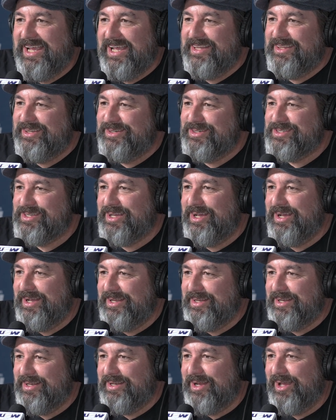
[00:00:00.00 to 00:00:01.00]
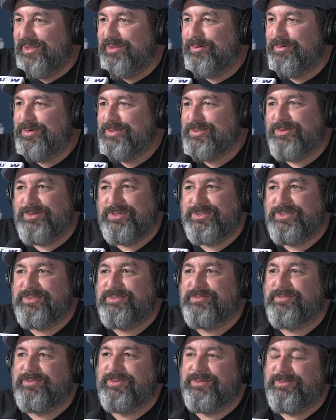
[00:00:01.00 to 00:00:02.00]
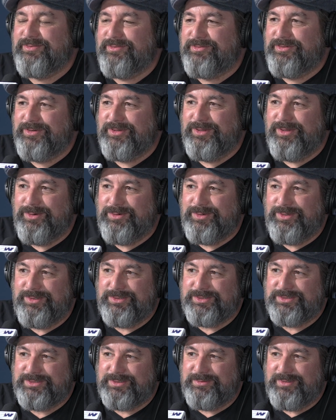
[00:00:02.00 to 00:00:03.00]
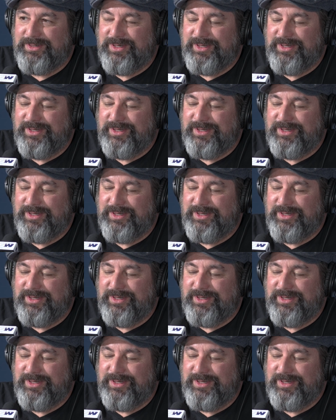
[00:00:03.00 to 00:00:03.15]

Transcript: and there's other resources for locals